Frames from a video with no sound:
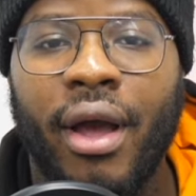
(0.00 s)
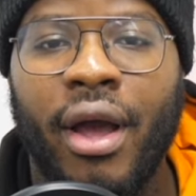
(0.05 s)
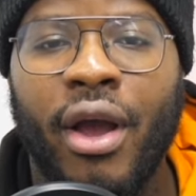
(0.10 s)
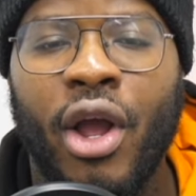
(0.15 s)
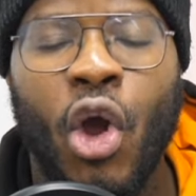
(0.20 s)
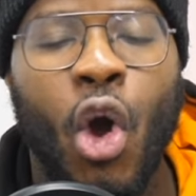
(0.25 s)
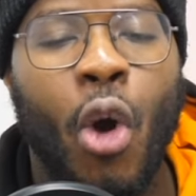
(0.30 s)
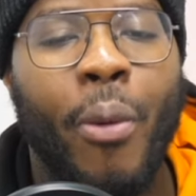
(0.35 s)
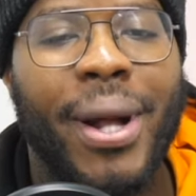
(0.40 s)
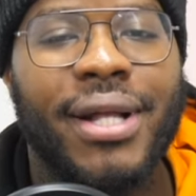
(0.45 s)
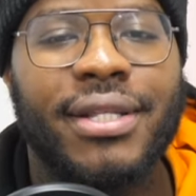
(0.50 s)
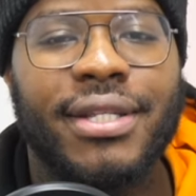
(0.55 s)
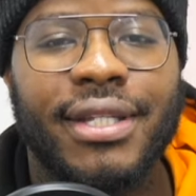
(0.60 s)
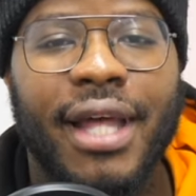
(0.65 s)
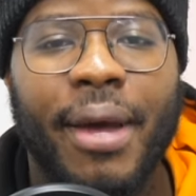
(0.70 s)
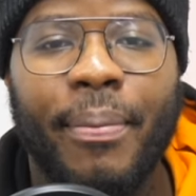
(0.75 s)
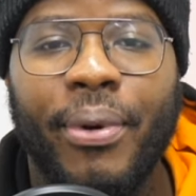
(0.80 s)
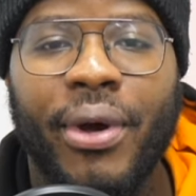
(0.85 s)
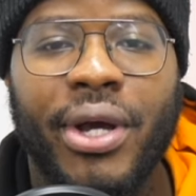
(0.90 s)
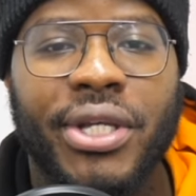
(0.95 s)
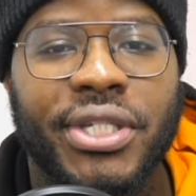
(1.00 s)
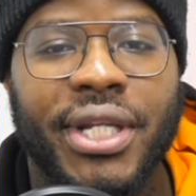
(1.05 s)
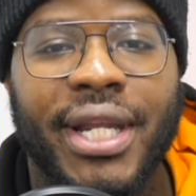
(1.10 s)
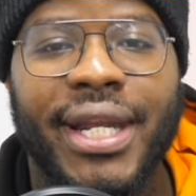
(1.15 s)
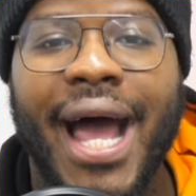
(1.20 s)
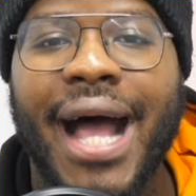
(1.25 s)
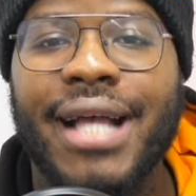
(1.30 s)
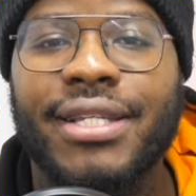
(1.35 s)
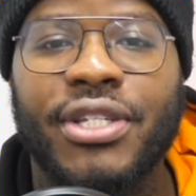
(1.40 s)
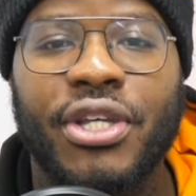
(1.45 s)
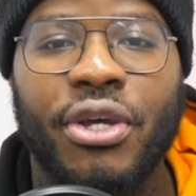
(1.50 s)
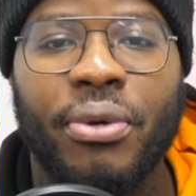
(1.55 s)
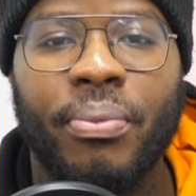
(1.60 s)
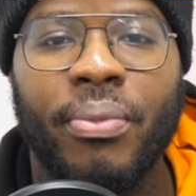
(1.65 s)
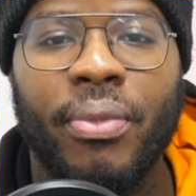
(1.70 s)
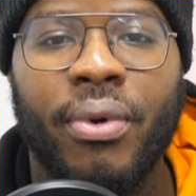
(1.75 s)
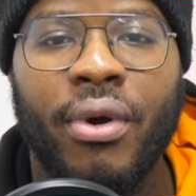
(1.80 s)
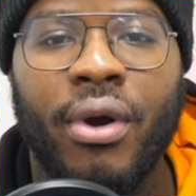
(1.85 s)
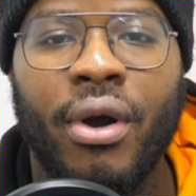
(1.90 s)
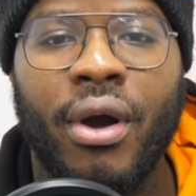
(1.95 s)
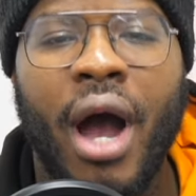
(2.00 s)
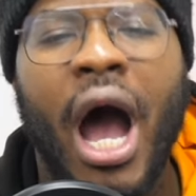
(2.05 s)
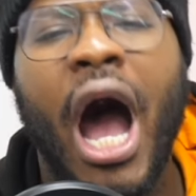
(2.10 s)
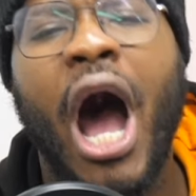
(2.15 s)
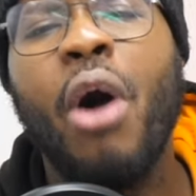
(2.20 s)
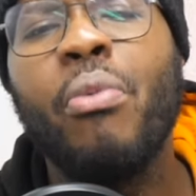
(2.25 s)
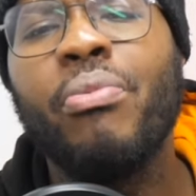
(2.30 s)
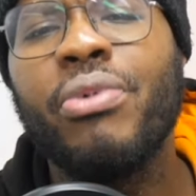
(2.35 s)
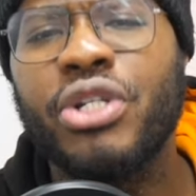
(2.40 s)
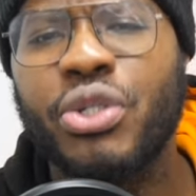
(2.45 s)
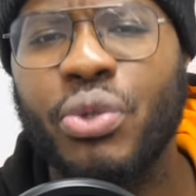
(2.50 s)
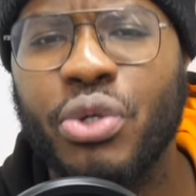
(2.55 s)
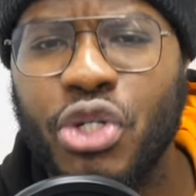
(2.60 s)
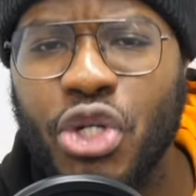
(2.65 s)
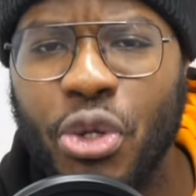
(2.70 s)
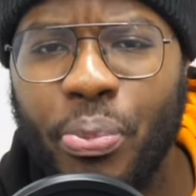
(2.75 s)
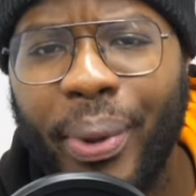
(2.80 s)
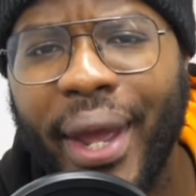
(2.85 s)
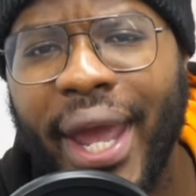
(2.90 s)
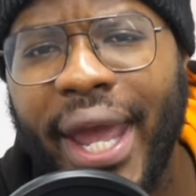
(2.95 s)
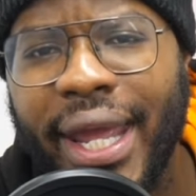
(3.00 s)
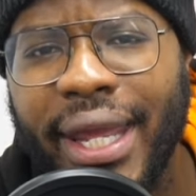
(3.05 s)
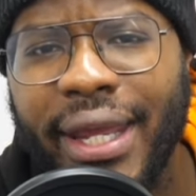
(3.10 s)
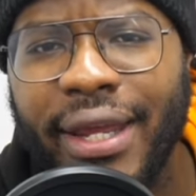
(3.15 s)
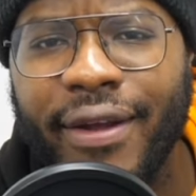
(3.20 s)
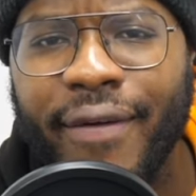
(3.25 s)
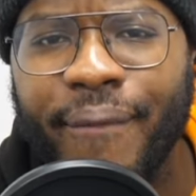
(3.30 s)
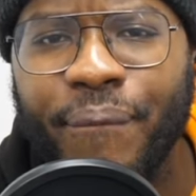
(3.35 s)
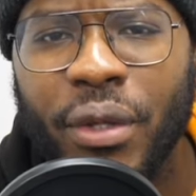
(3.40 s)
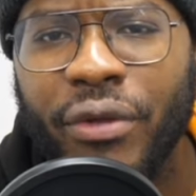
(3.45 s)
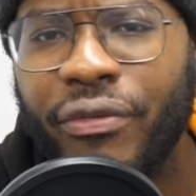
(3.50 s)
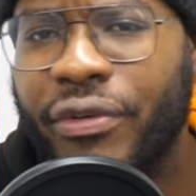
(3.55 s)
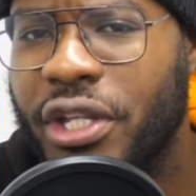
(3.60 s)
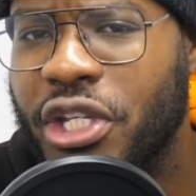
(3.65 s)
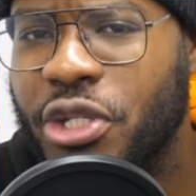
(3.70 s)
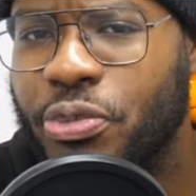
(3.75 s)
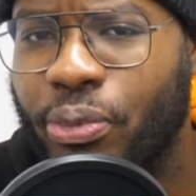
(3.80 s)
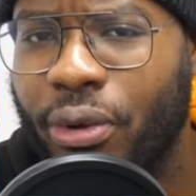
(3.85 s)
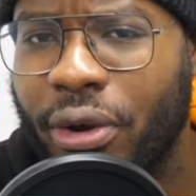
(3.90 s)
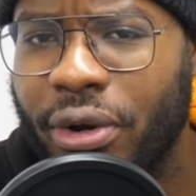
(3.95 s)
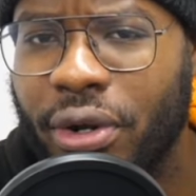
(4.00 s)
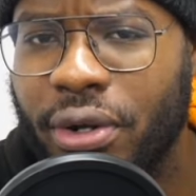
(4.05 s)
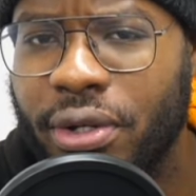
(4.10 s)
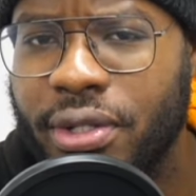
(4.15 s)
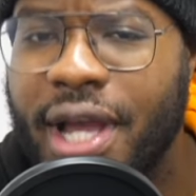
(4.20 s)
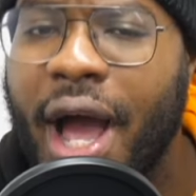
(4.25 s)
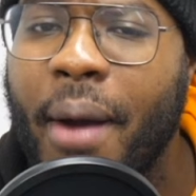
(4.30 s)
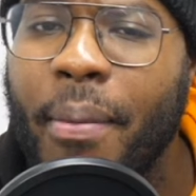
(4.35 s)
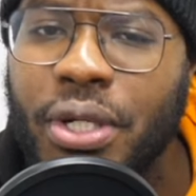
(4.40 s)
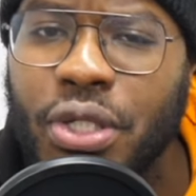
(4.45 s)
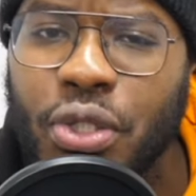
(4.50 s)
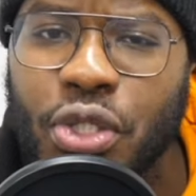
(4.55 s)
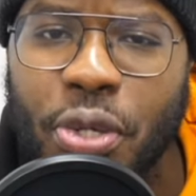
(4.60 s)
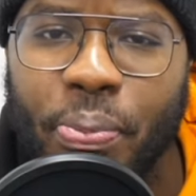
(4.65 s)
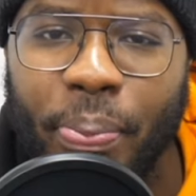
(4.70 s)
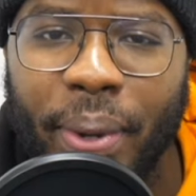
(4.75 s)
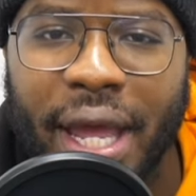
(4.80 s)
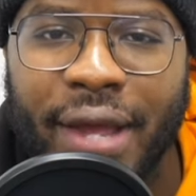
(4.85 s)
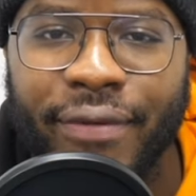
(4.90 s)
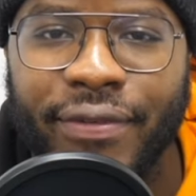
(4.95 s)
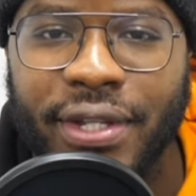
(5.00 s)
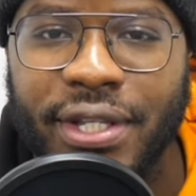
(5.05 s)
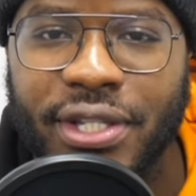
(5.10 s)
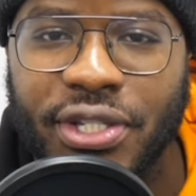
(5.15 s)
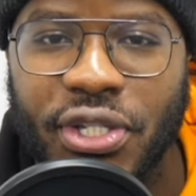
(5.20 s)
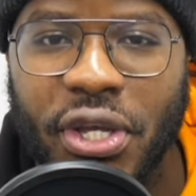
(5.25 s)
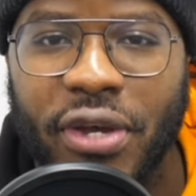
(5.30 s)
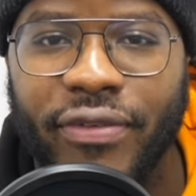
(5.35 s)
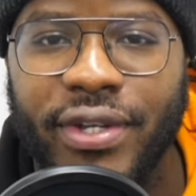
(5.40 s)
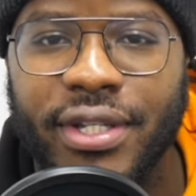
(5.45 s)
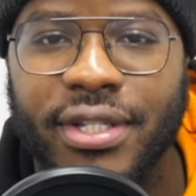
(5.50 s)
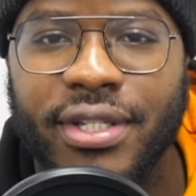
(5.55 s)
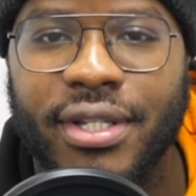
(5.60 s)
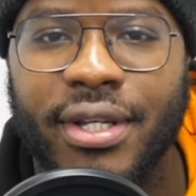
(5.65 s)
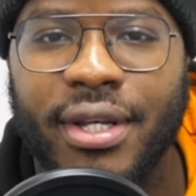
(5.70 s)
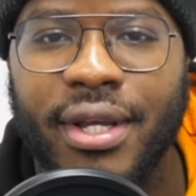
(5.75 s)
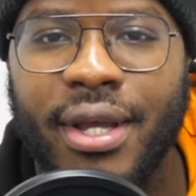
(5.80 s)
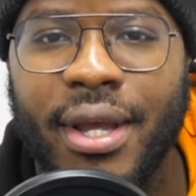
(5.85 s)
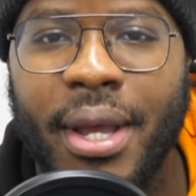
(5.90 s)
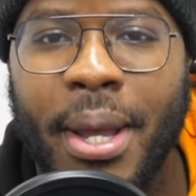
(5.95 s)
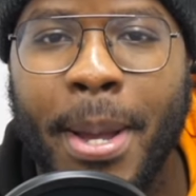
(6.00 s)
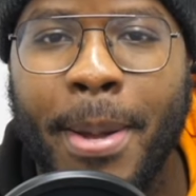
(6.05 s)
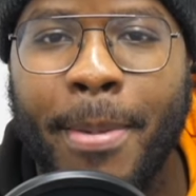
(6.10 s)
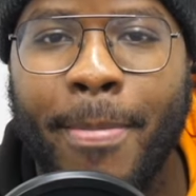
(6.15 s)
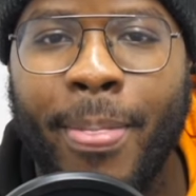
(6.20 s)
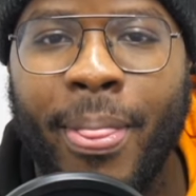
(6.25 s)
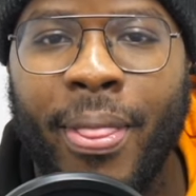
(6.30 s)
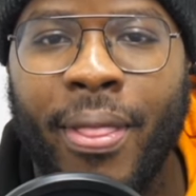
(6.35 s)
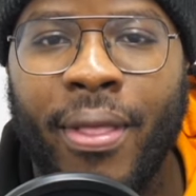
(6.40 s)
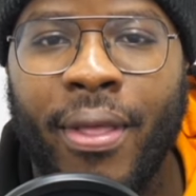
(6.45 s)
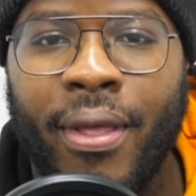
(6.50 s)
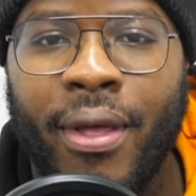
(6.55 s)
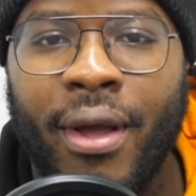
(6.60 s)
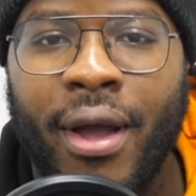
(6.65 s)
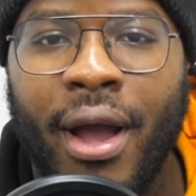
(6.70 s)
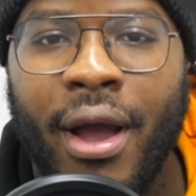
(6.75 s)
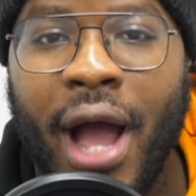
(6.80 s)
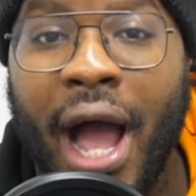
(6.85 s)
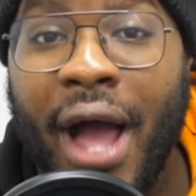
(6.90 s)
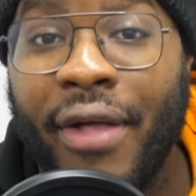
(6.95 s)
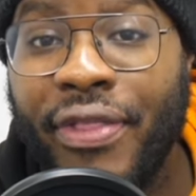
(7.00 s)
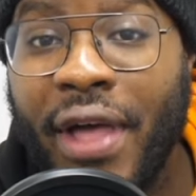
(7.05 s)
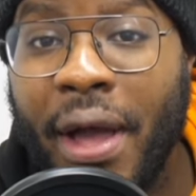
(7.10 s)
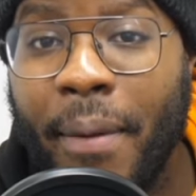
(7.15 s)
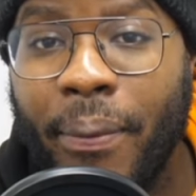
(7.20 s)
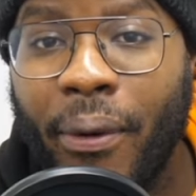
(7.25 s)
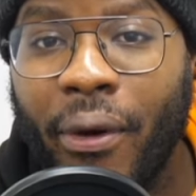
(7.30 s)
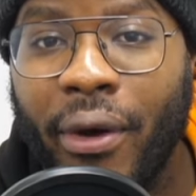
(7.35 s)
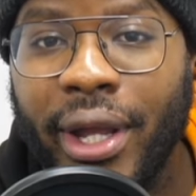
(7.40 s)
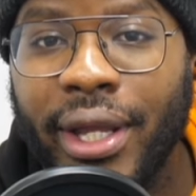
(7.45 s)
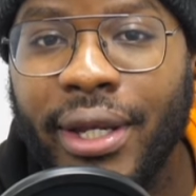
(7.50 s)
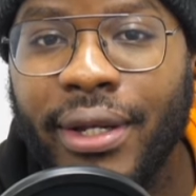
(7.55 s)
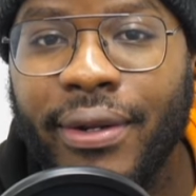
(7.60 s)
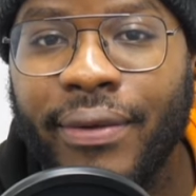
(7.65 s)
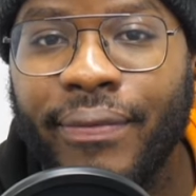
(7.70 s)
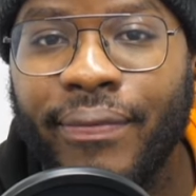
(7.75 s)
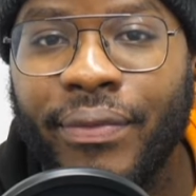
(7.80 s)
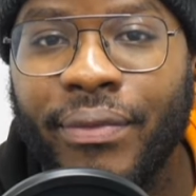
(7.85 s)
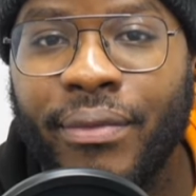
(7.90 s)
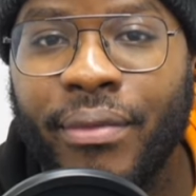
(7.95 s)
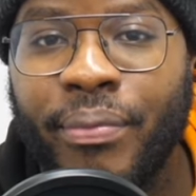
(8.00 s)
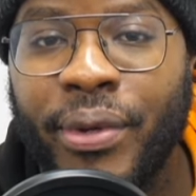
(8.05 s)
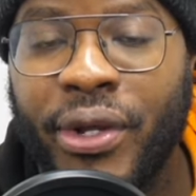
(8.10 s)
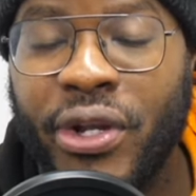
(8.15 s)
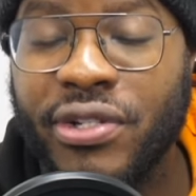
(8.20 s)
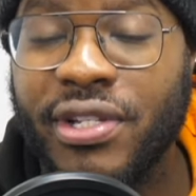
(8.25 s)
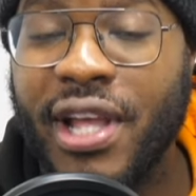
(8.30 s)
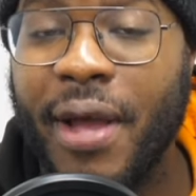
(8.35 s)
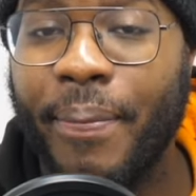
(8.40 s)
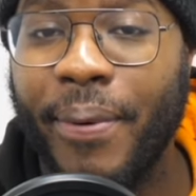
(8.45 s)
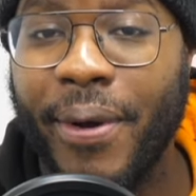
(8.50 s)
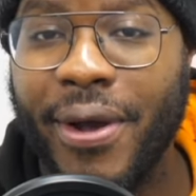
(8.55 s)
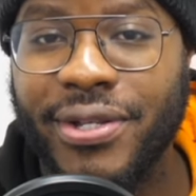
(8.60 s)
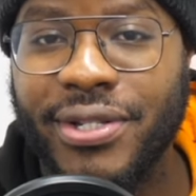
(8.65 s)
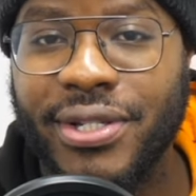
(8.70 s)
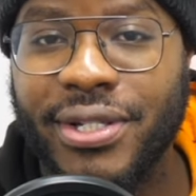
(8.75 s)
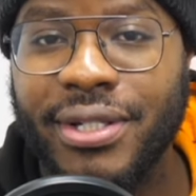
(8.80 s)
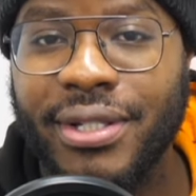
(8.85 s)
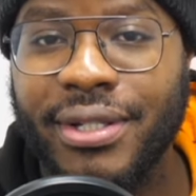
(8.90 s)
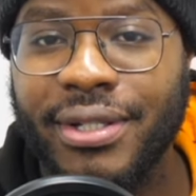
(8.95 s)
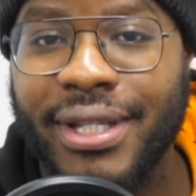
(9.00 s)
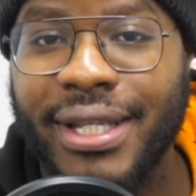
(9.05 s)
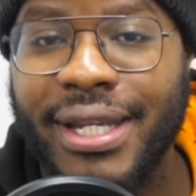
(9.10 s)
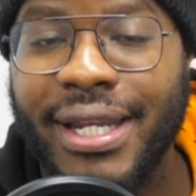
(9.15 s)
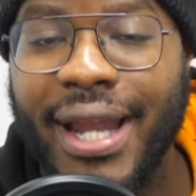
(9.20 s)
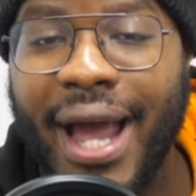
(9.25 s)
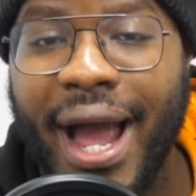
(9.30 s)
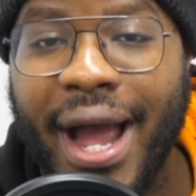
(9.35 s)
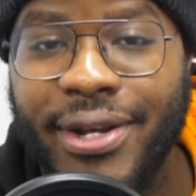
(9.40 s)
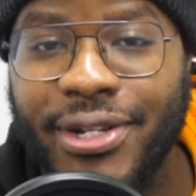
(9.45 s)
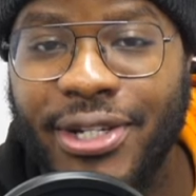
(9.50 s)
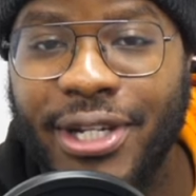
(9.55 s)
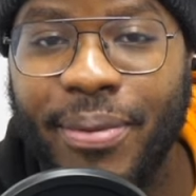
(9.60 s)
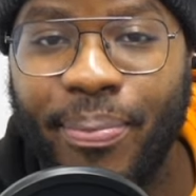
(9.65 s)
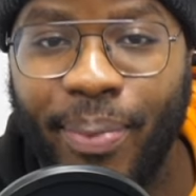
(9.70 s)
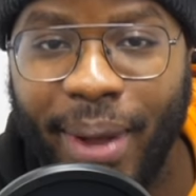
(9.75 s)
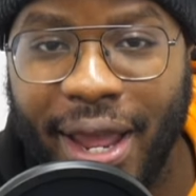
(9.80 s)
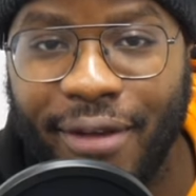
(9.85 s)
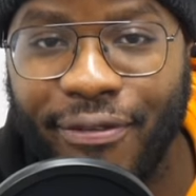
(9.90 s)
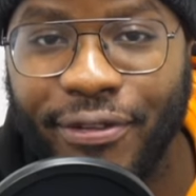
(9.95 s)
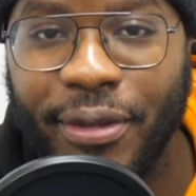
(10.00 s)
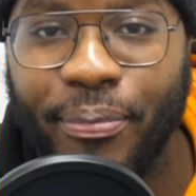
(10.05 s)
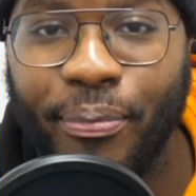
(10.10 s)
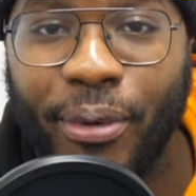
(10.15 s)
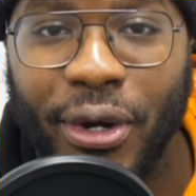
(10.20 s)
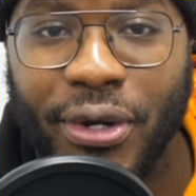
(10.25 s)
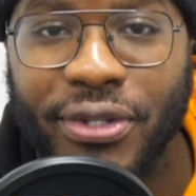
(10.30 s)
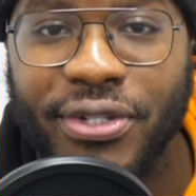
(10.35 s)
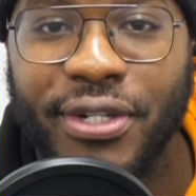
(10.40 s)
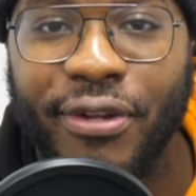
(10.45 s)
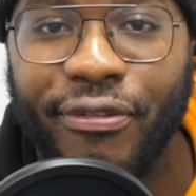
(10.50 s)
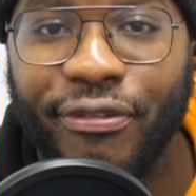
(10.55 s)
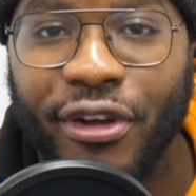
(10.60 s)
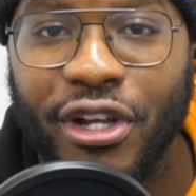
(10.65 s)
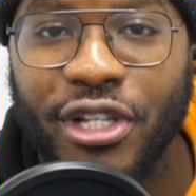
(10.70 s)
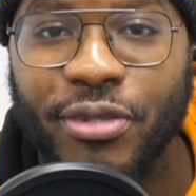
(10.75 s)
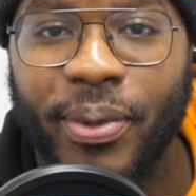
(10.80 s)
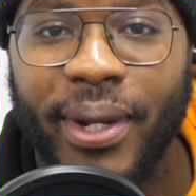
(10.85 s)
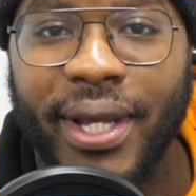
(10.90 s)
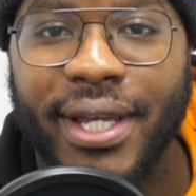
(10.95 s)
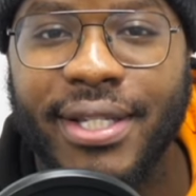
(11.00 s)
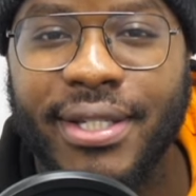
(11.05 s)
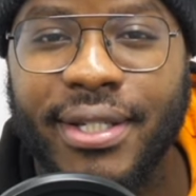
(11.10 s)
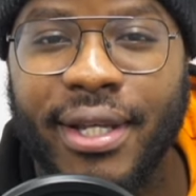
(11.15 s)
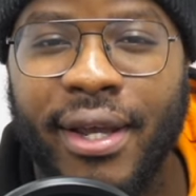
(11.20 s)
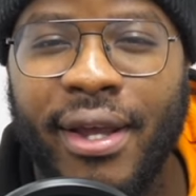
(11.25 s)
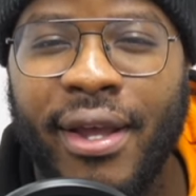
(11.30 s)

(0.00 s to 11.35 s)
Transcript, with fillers: go back to that person and ask them, how much would you pay for this product? How much would you pay for this service? At that point, because that person didn't actually pay for the product in the first place,